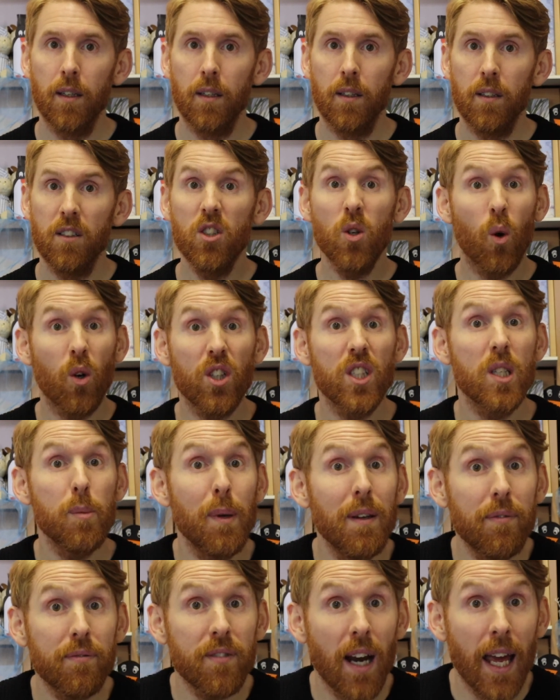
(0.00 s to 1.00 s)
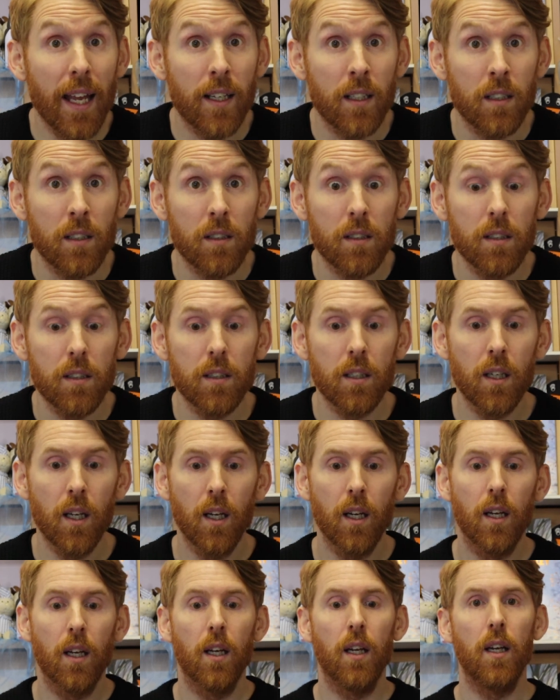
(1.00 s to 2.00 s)
Do you want to be friends?"
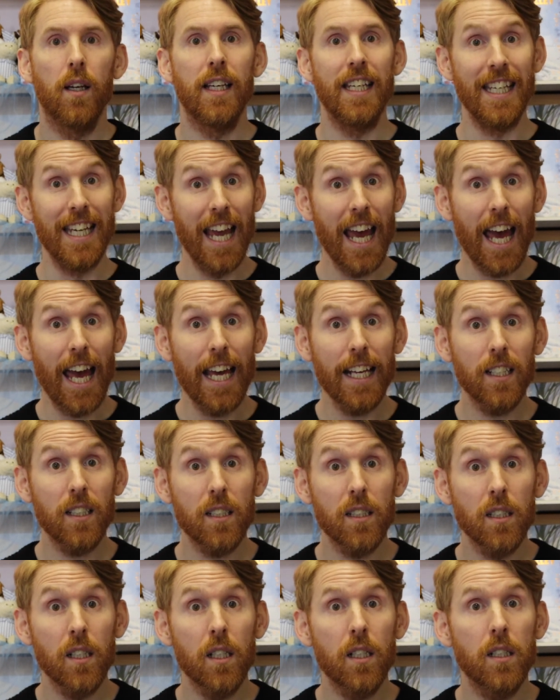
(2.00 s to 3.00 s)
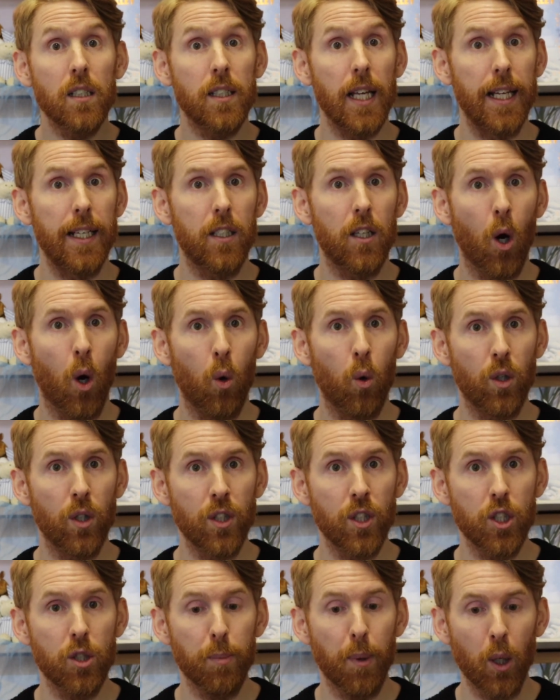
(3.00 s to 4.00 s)
"Yes," said Golden
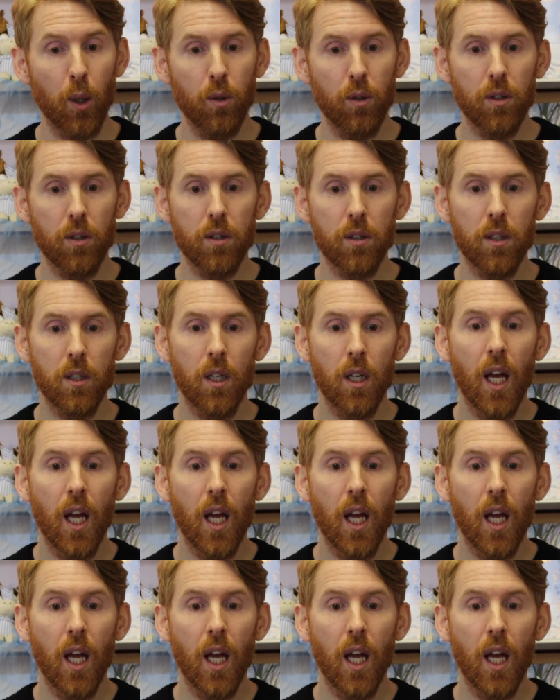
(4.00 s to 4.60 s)
Spokes.